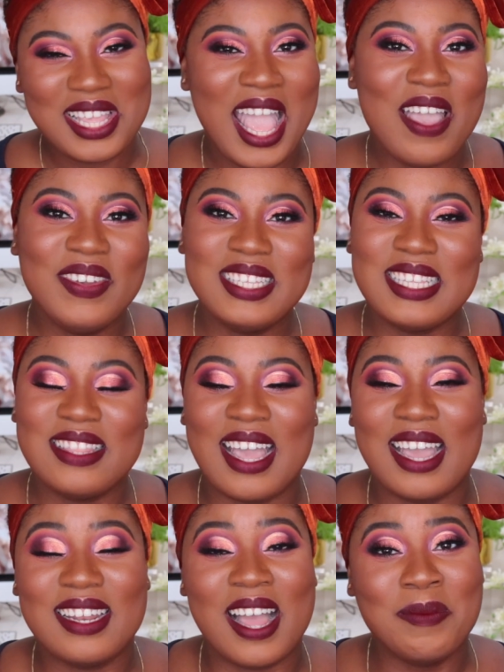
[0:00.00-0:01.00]
Having said
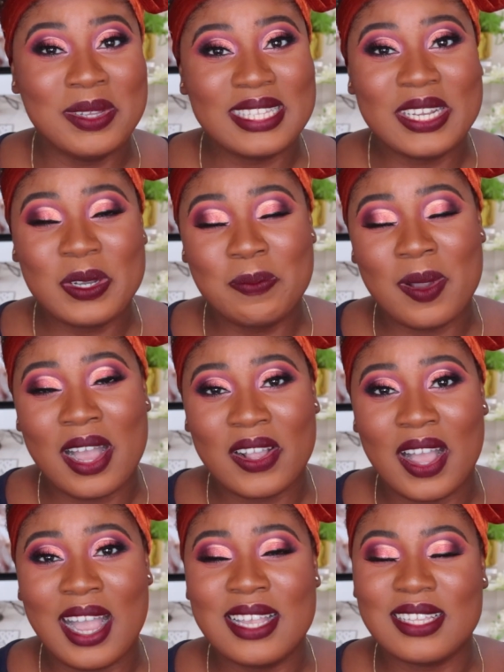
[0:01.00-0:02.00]
that, I'm gonna say goodbye,
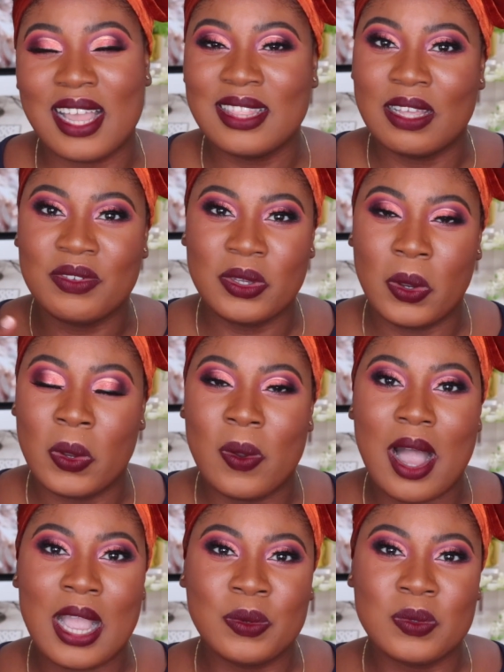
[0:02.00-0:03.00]
guys. I love you all.
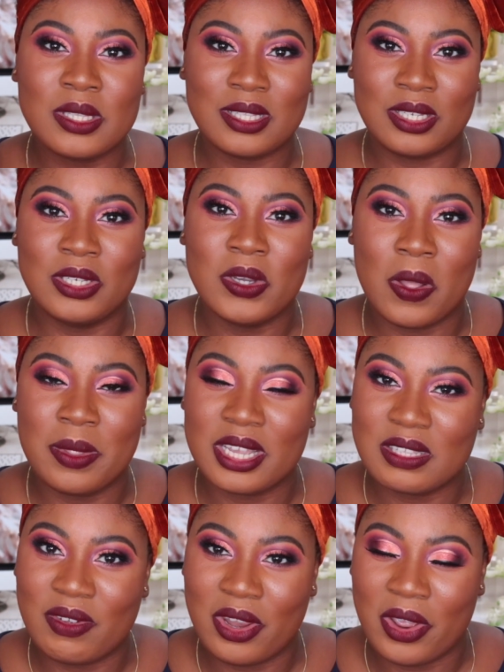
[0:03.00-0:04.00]
I will see you on the
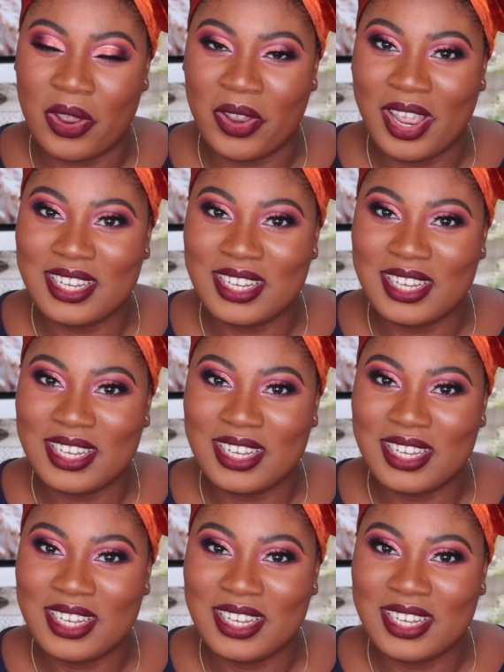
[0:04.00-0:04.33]
next video.